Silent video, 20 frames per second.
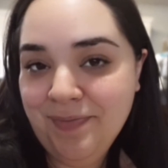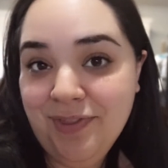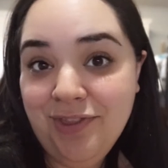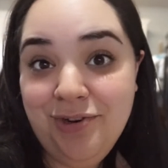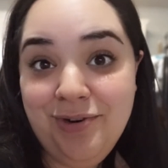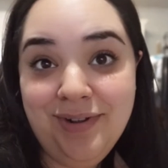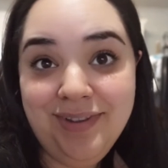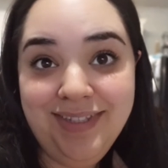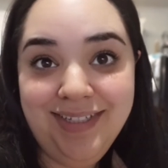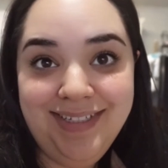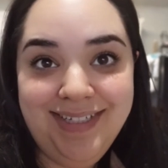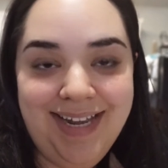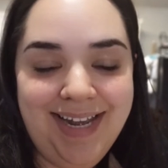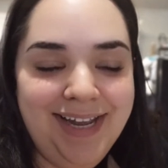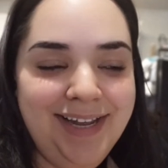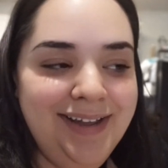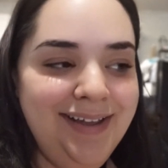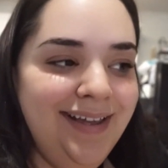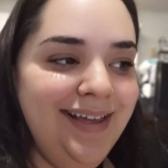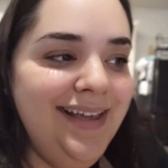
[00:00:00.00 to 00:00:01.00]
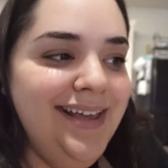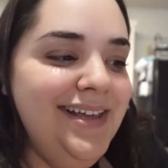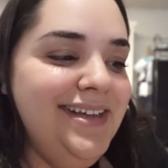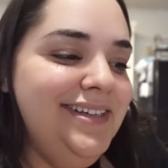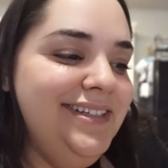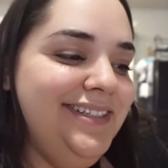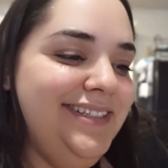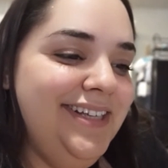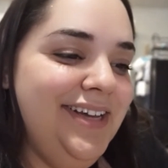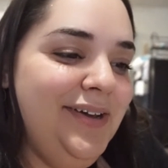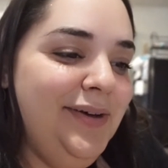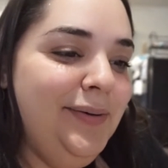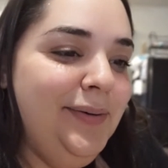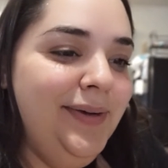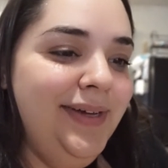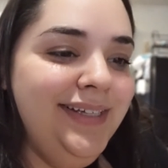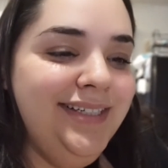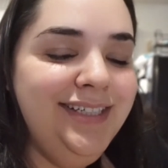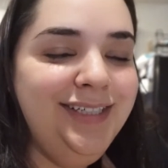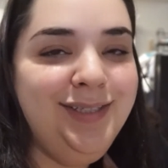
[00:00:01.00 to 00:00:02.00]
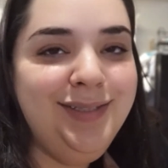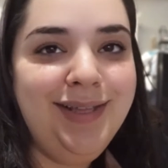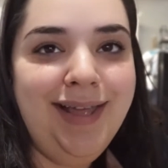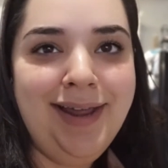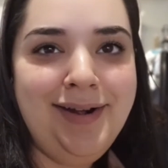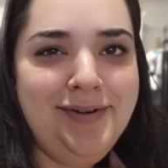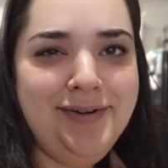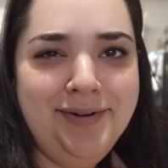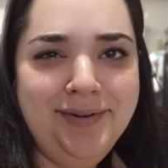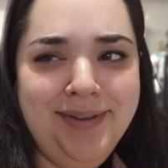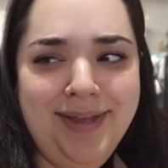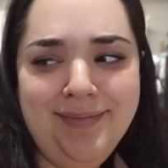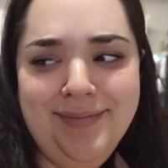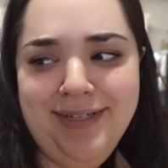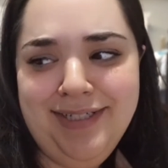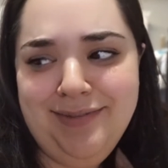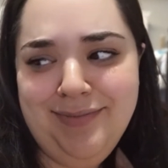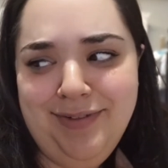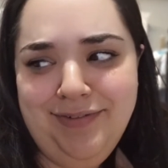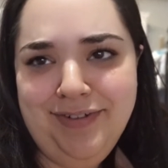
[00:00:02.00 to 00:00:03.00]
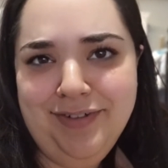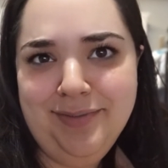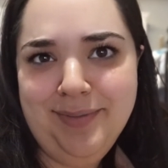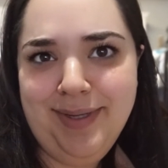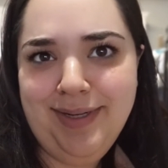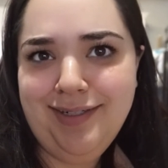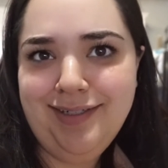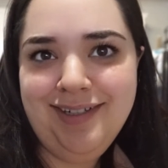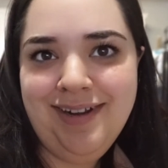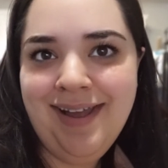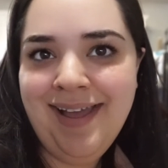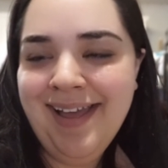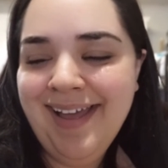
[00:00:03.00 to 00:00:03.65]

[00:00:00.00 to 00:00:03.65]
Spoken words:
throughout the day. So it just, I don't know, that makes me feel better.